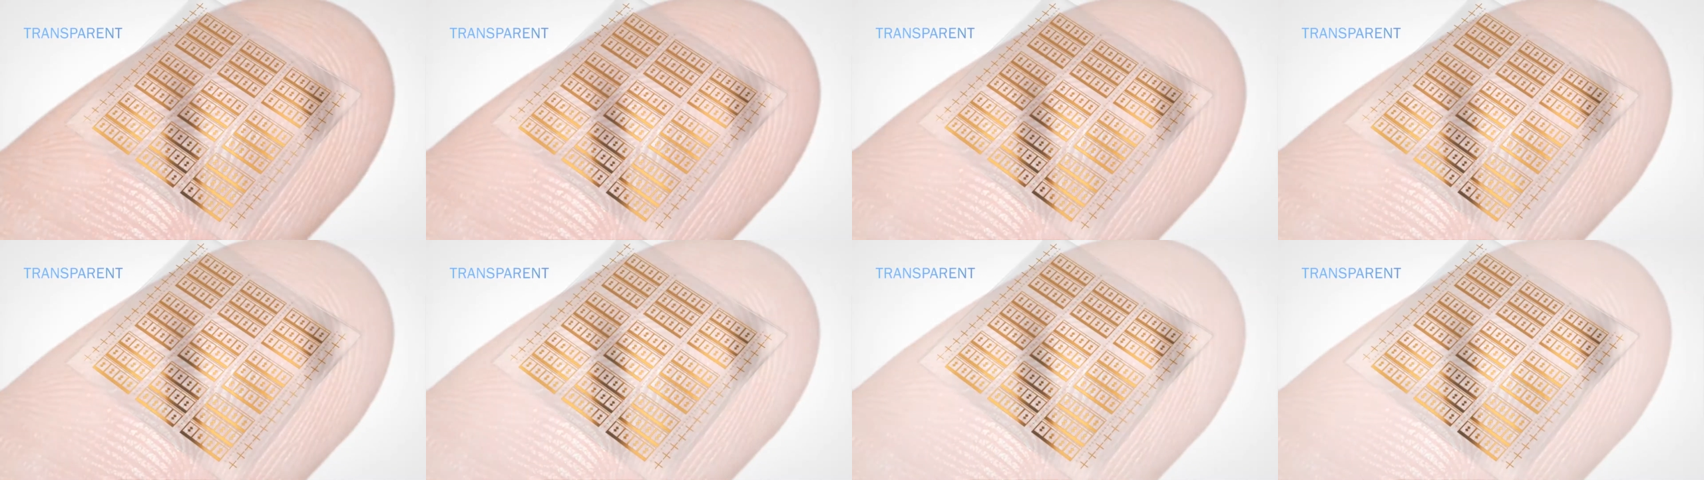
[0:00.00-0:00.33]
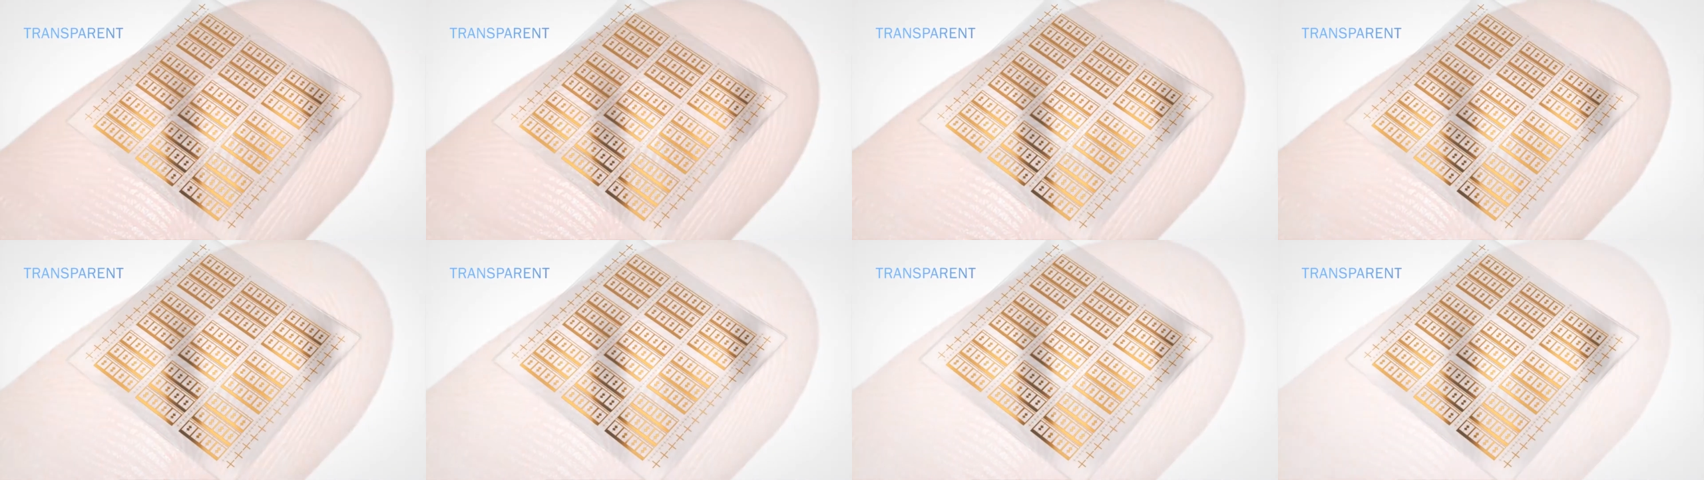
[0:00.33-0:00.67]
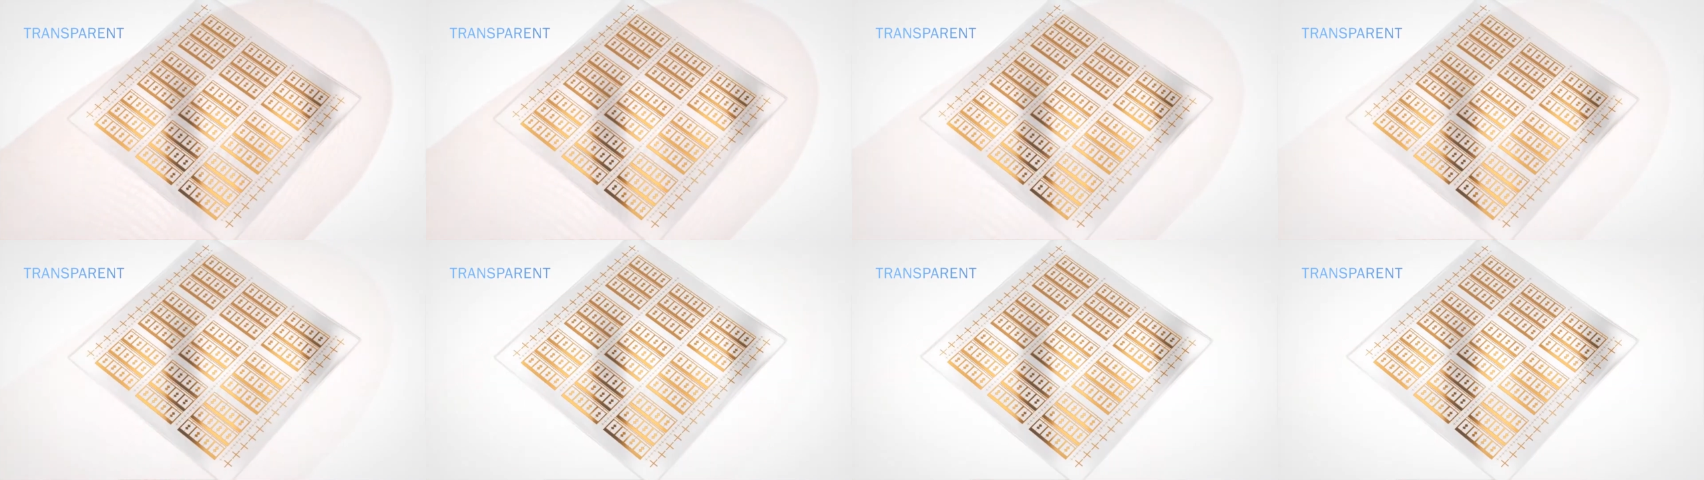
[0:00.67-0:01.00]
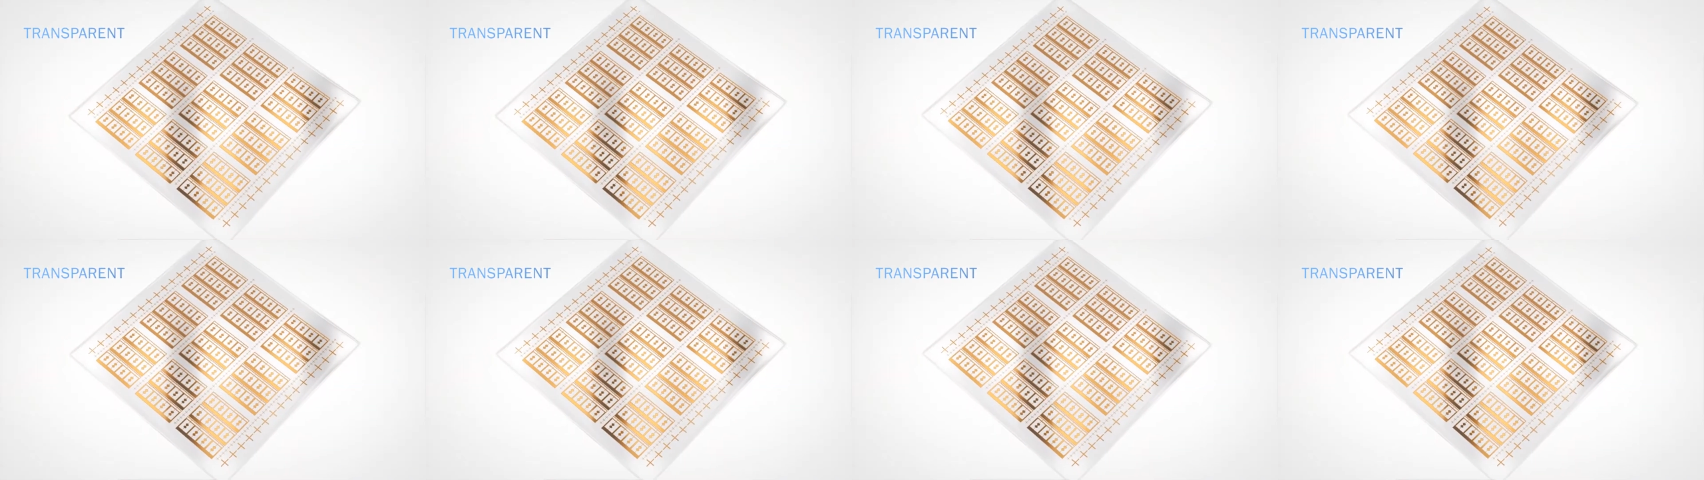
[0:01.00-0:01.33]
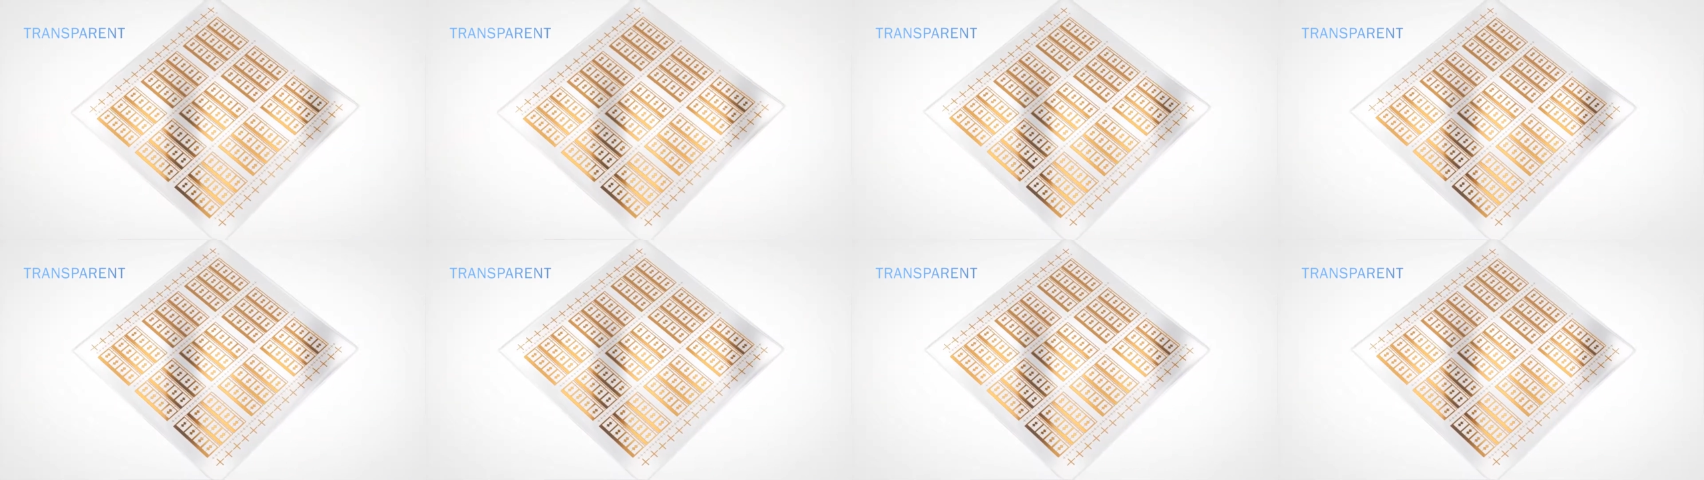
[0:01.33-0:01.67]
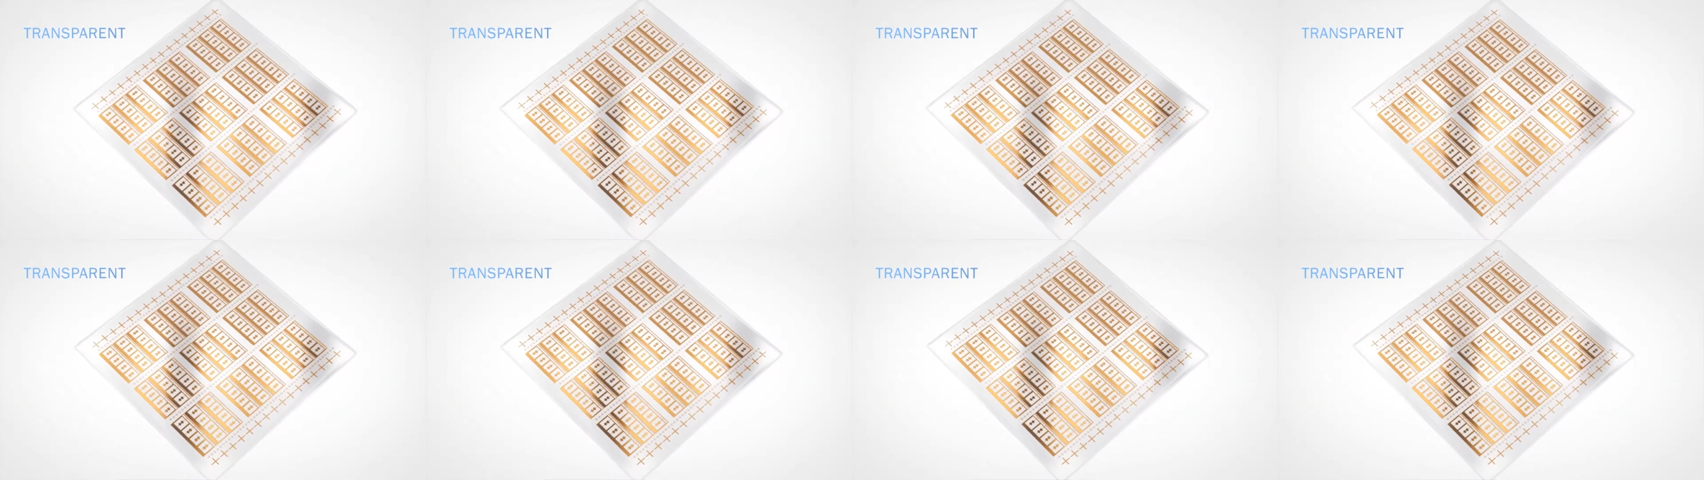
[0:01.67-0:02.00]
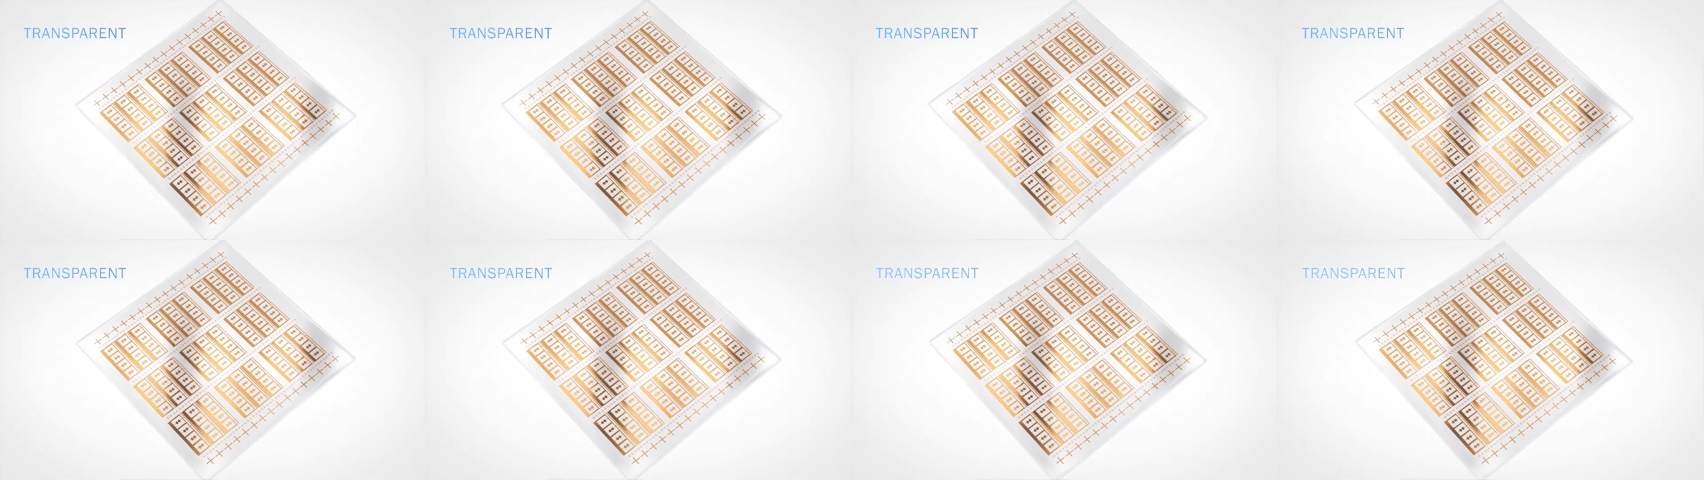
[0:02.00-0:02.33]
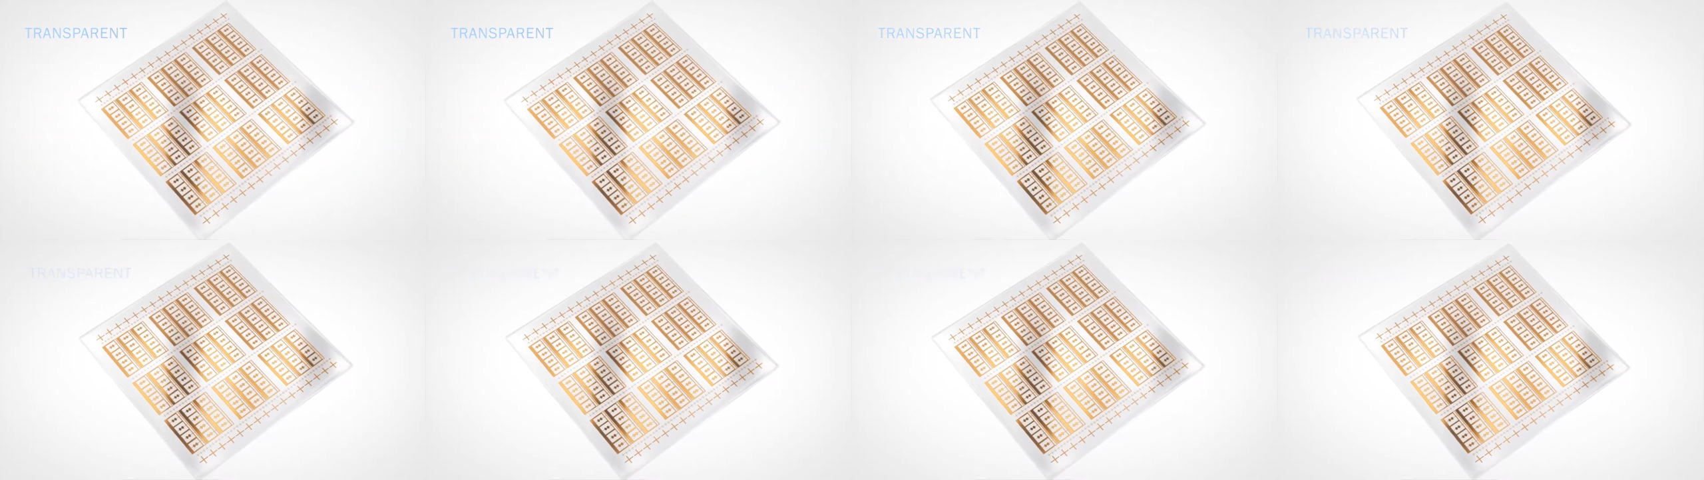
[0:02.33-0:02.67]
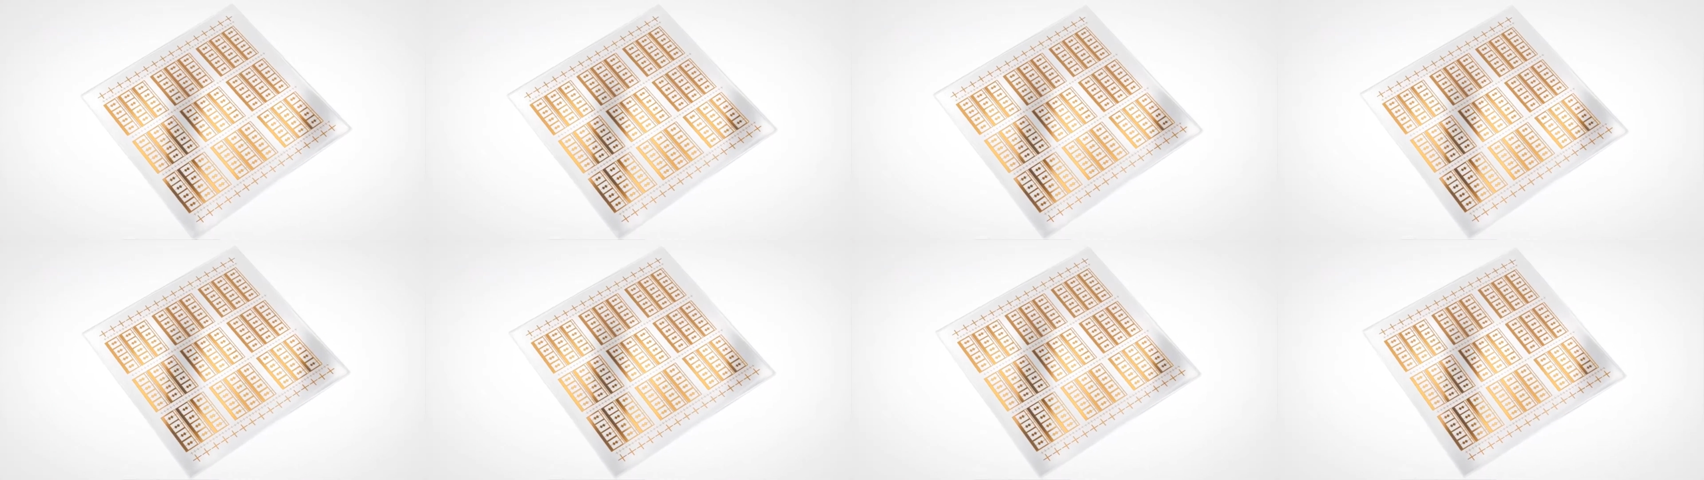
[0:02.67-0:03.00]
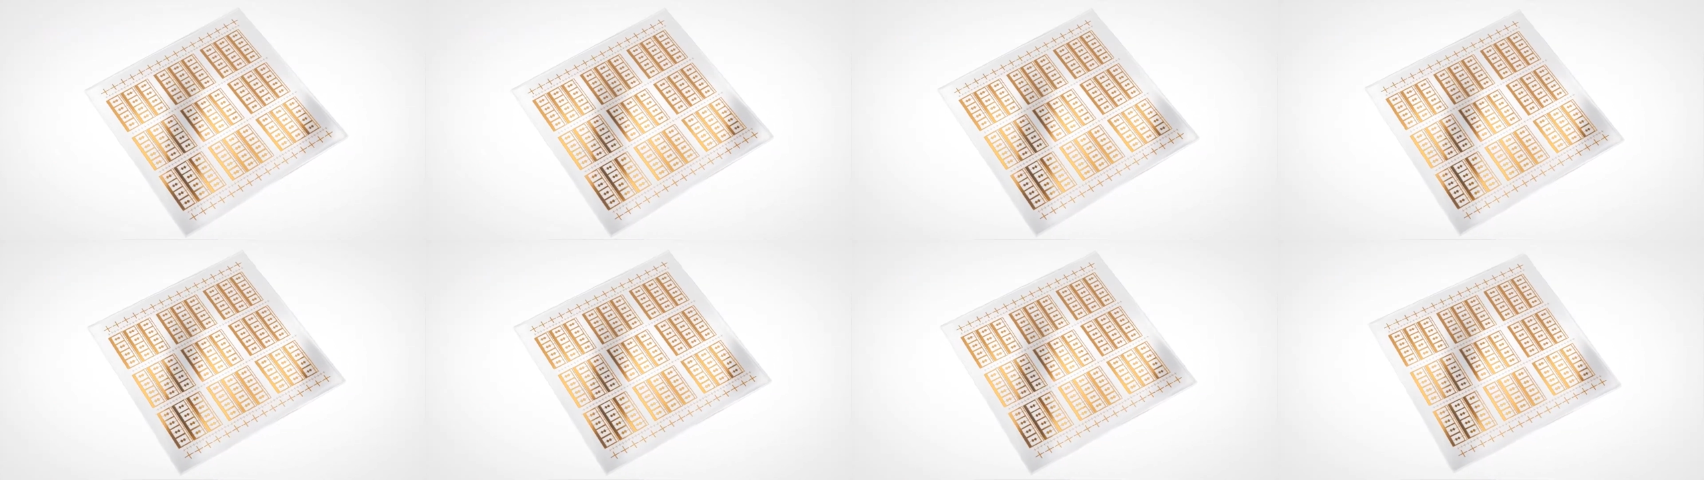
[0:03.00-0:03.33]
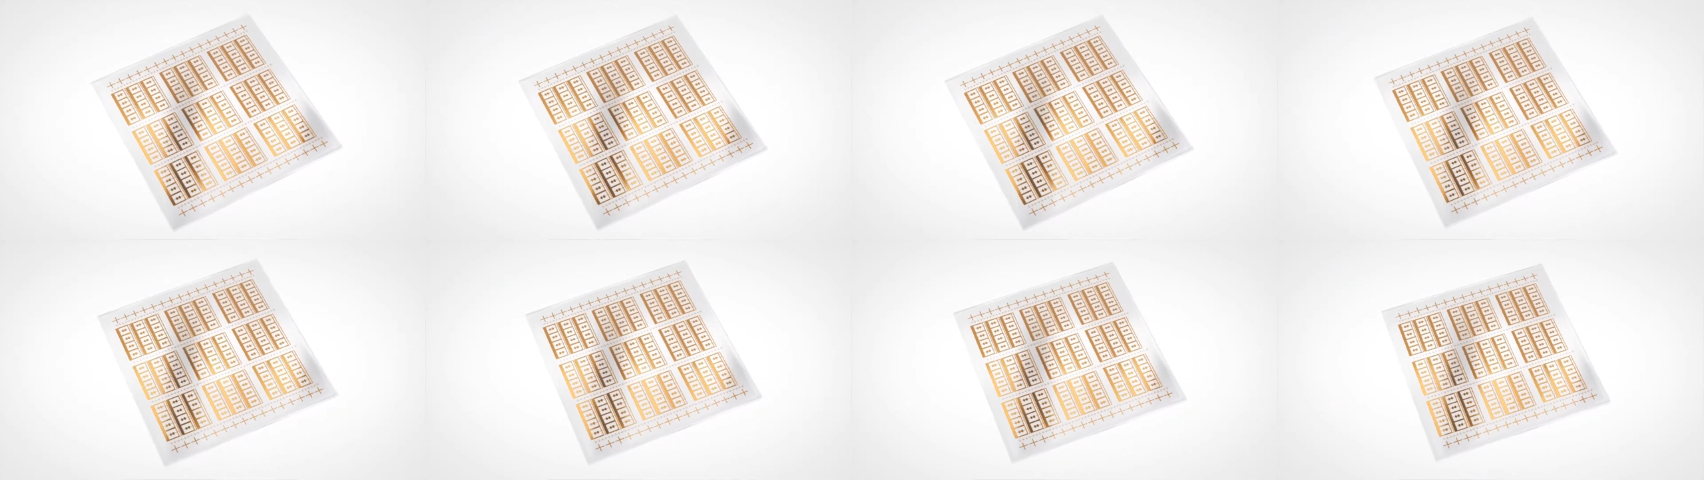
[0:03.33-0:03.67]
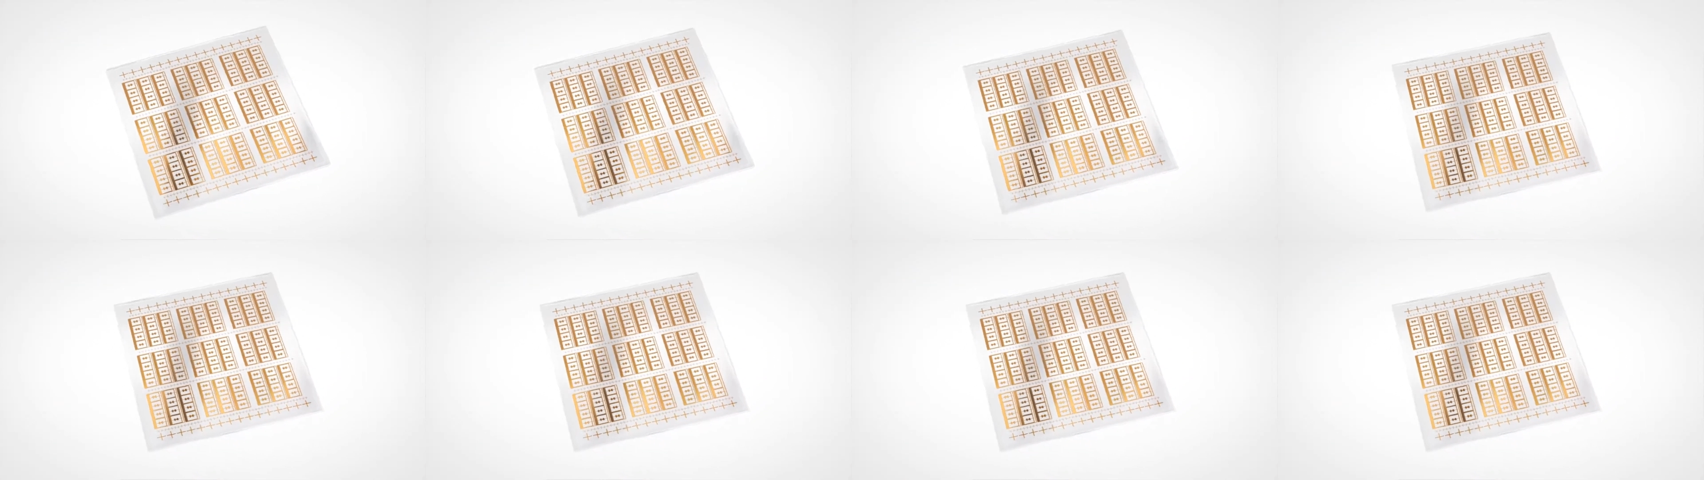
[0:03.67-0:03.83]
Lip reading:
(no speaker visible)